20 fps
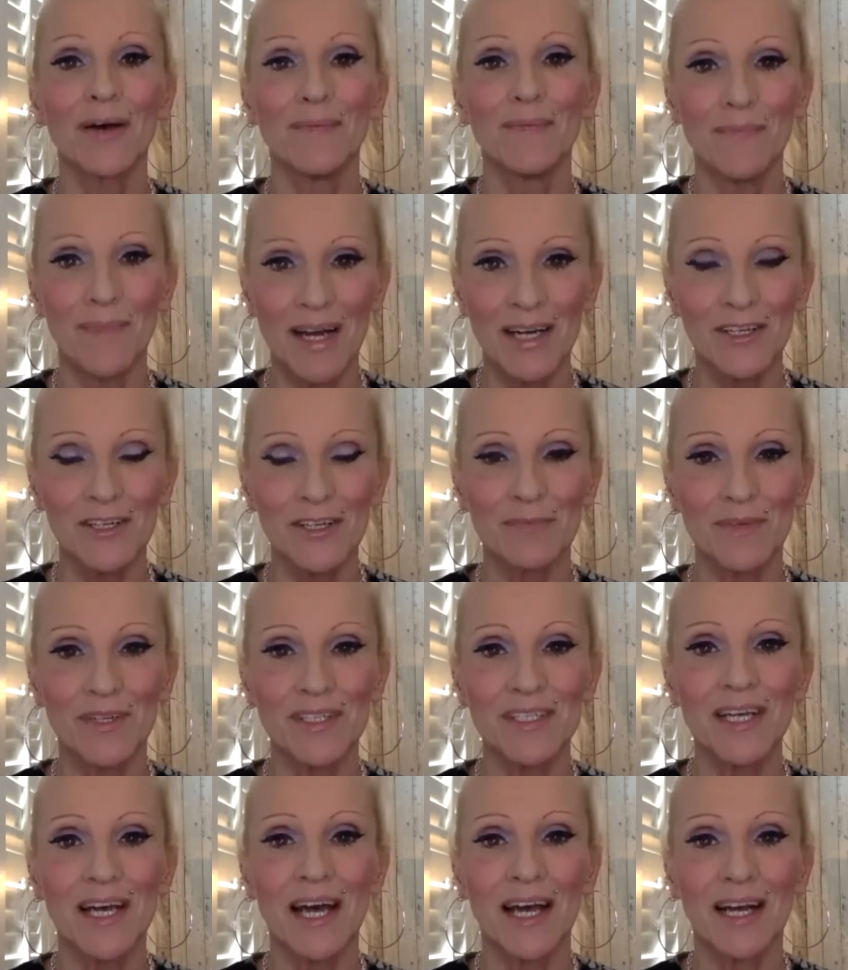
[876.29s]

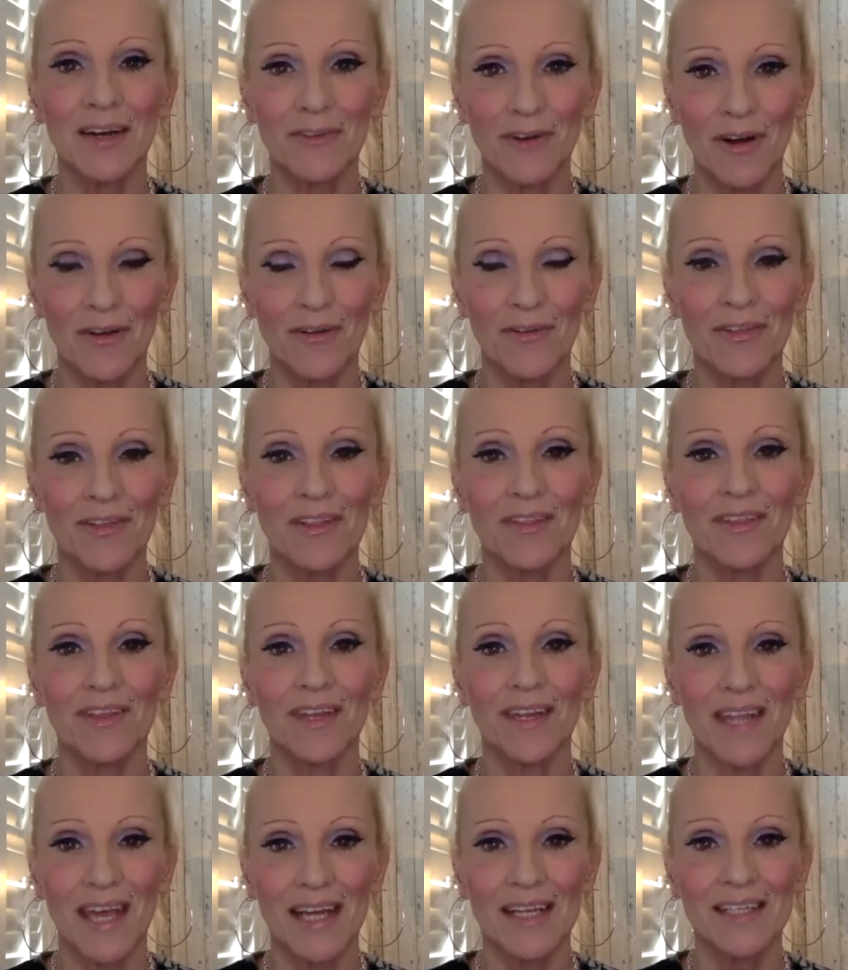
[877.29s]
management and growth, the
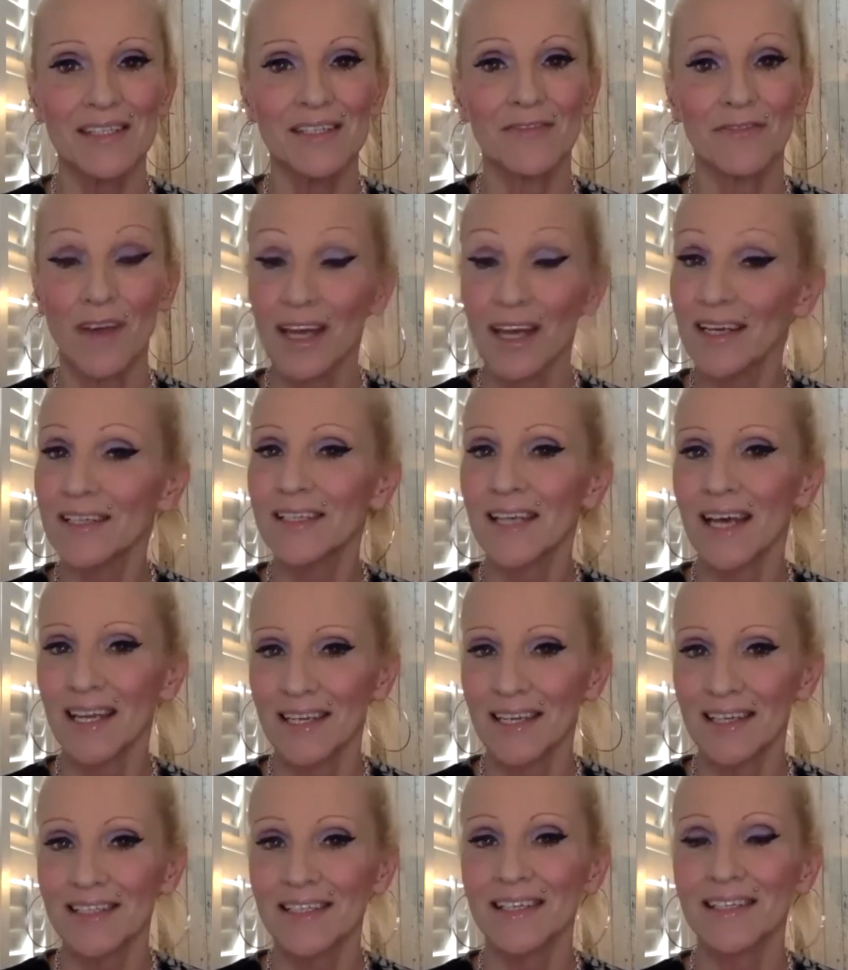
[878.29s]
next phase,
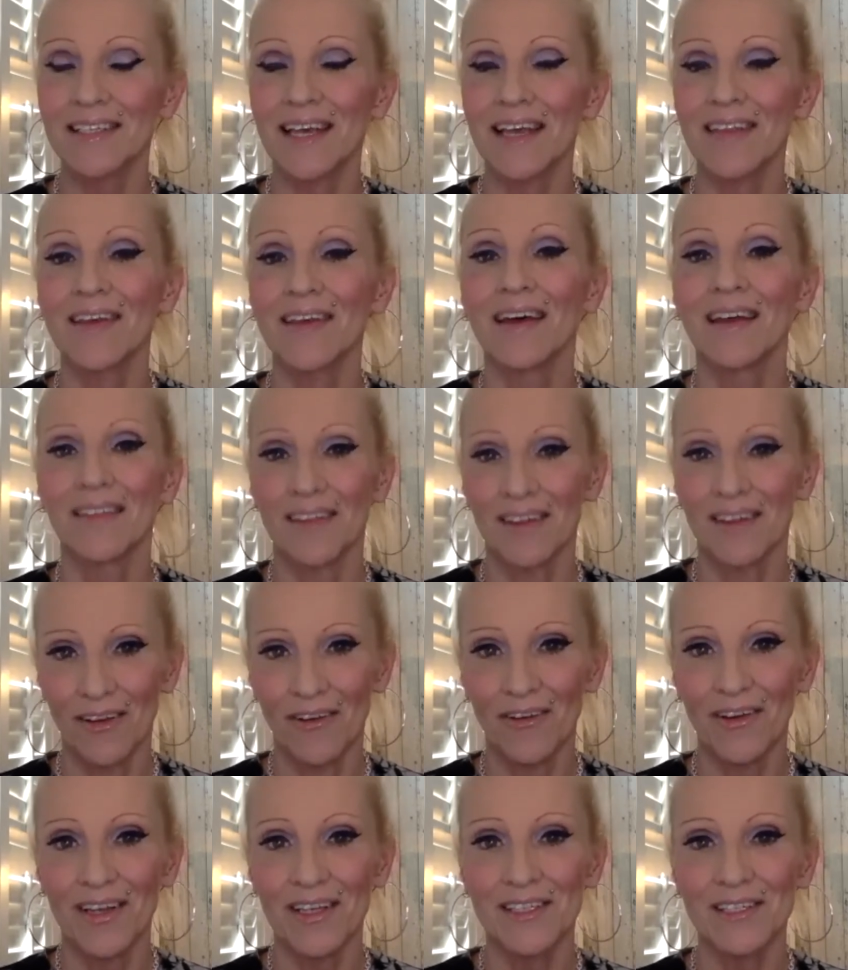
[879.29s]
and as I said, the
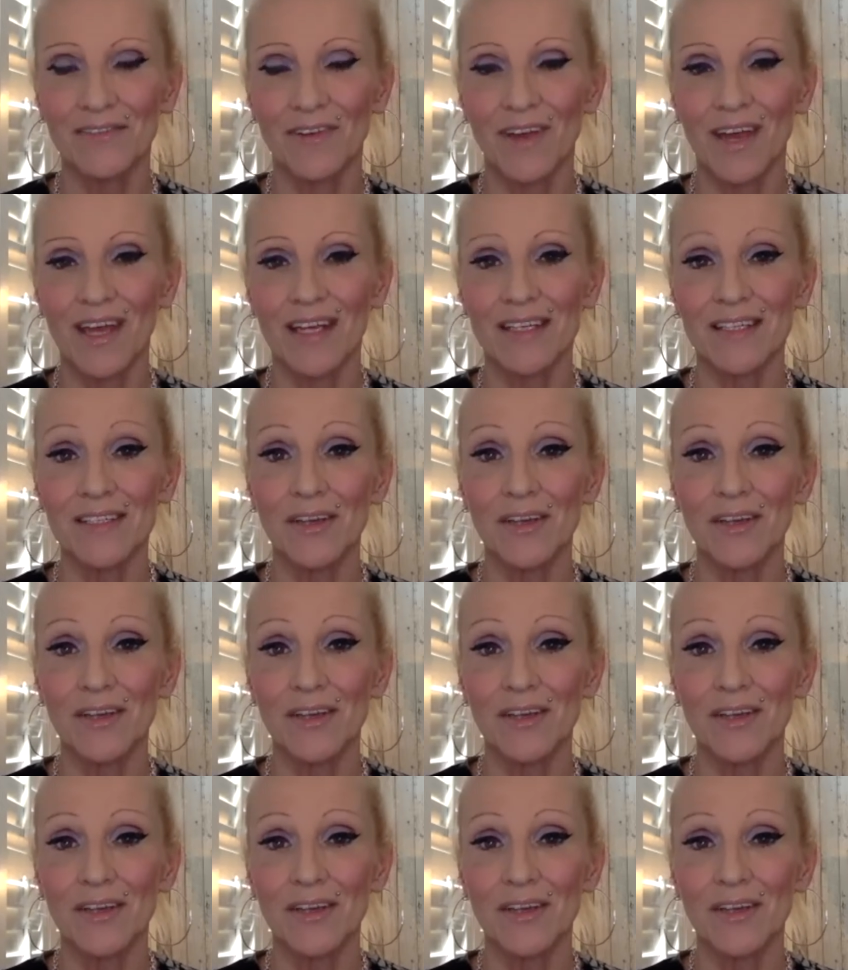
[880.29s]
longest phase.